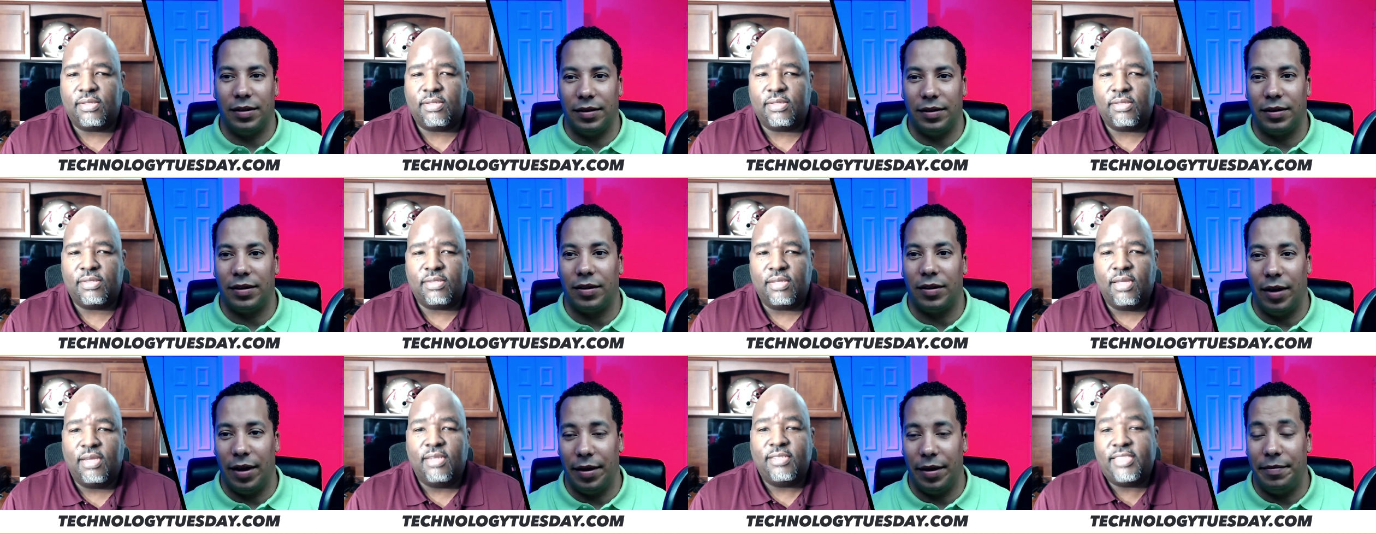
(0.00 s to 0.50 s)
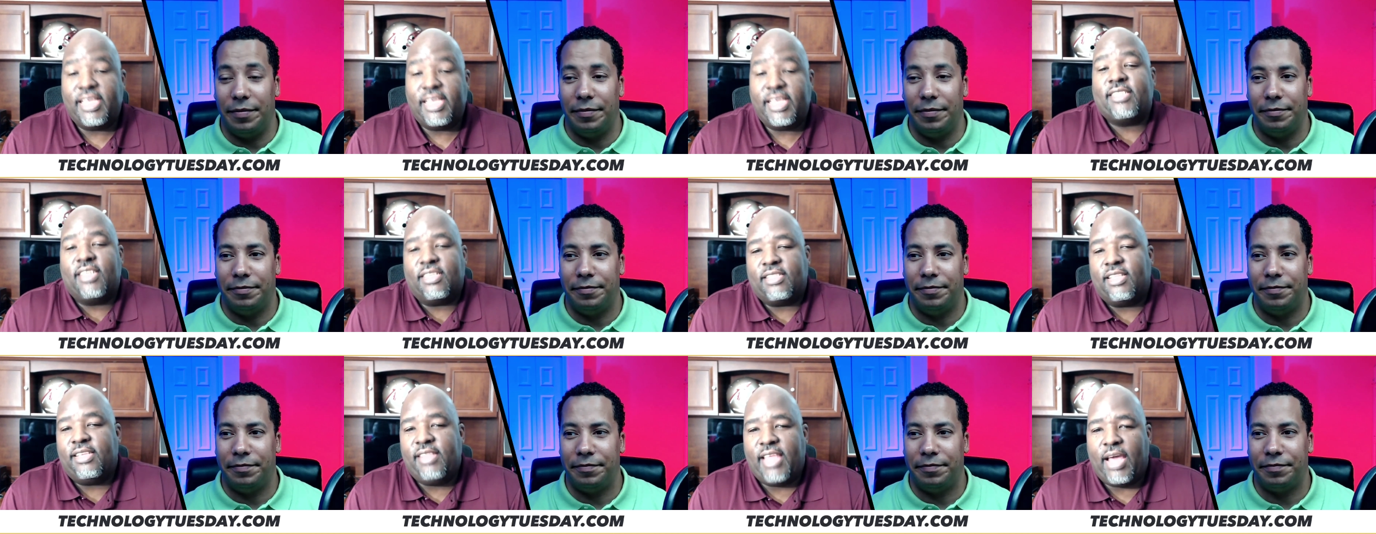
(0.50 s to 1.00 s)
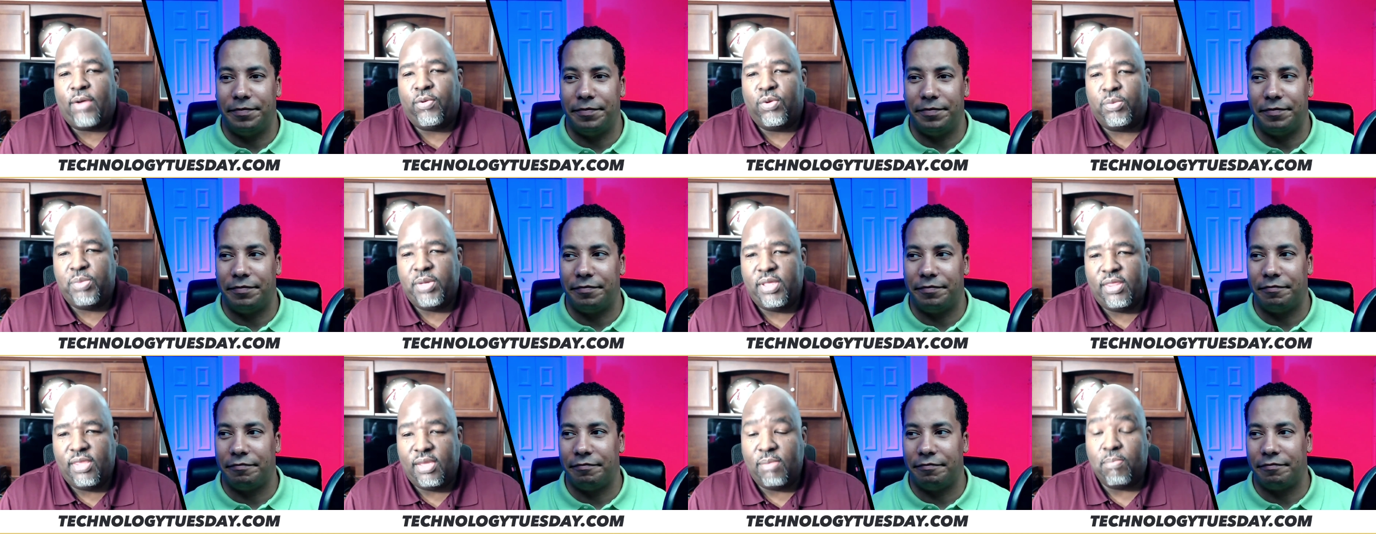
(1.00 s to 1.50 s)
Speaker 1: go ahead. Technically, that would
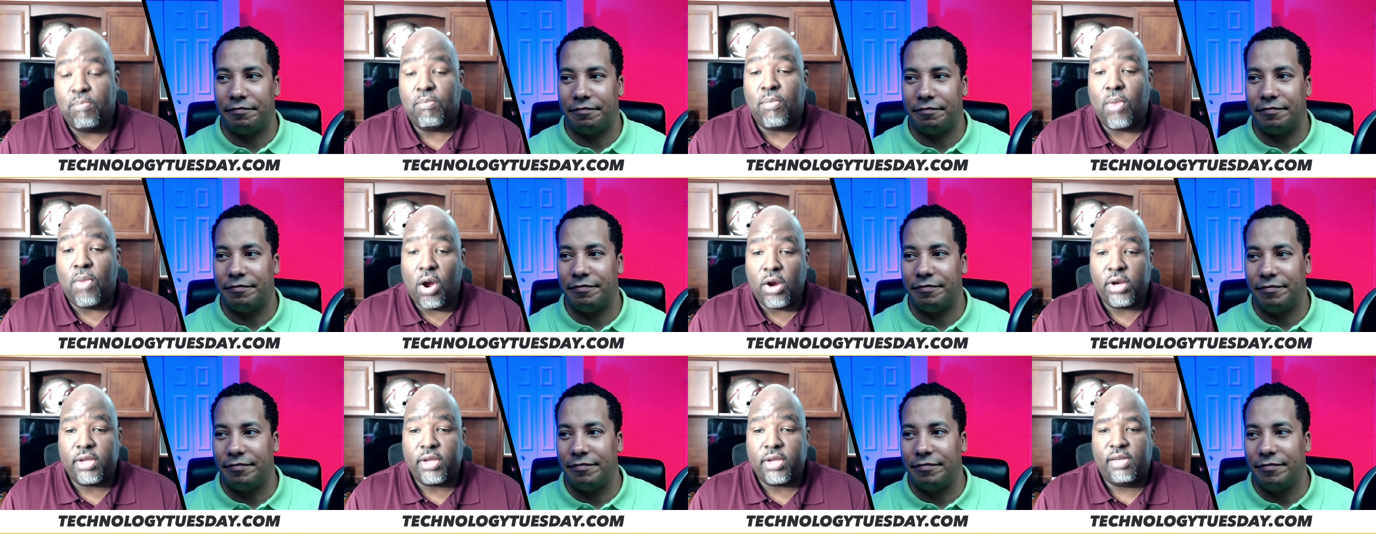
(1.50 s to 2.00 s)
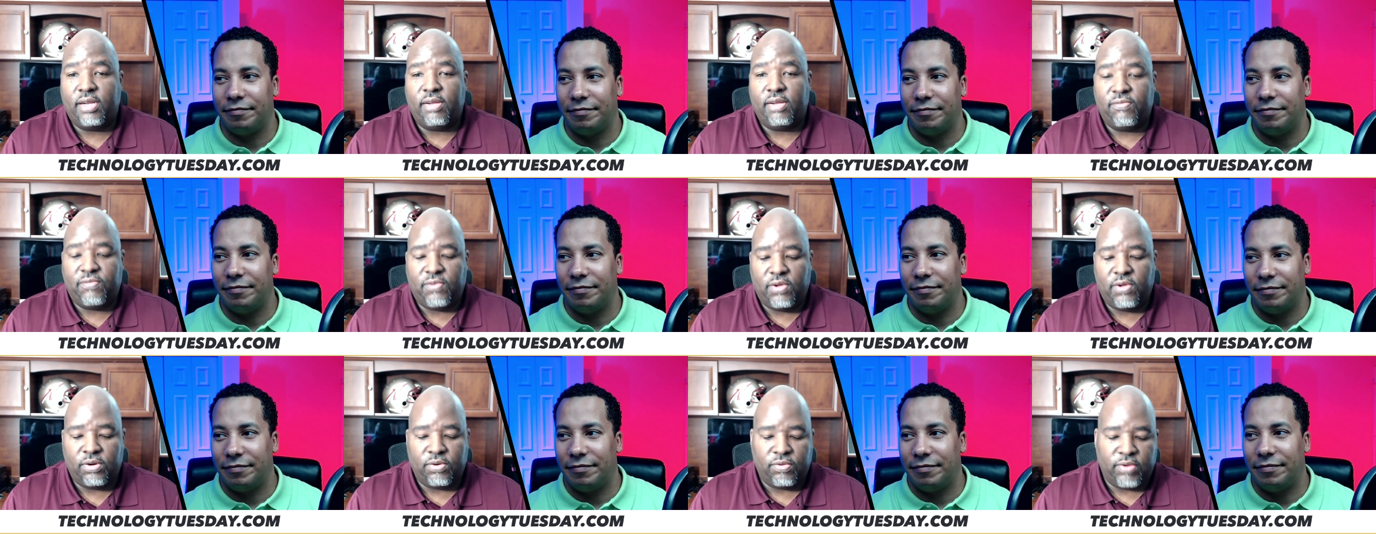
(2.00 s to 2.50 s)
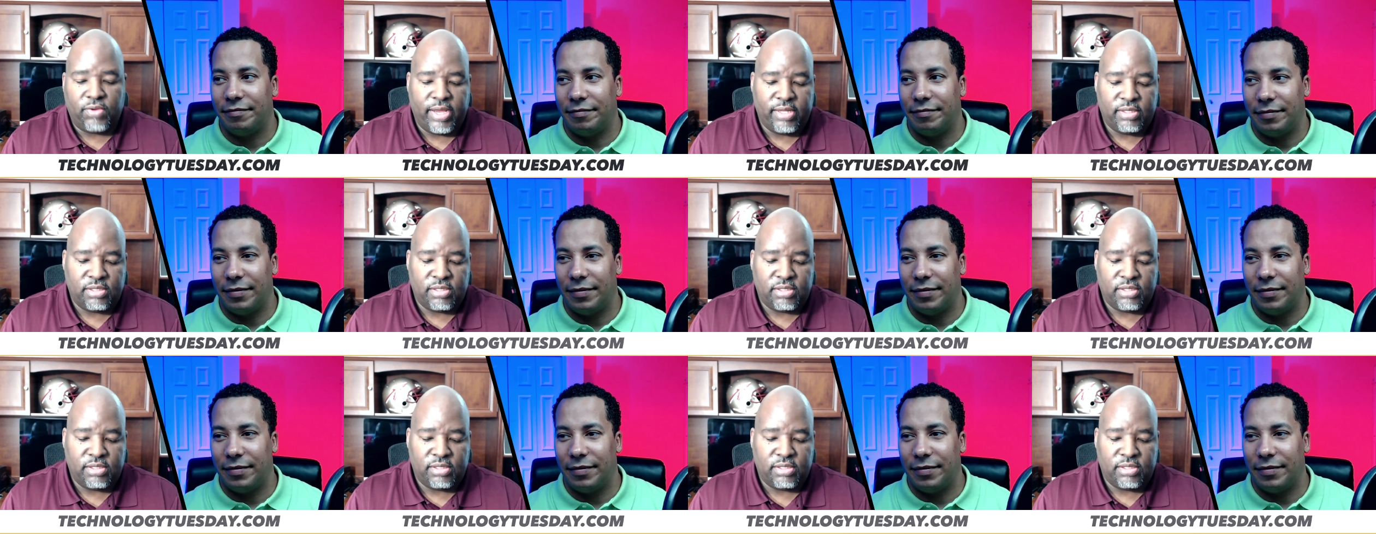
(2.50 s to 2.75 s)
be the marketing funnel, right?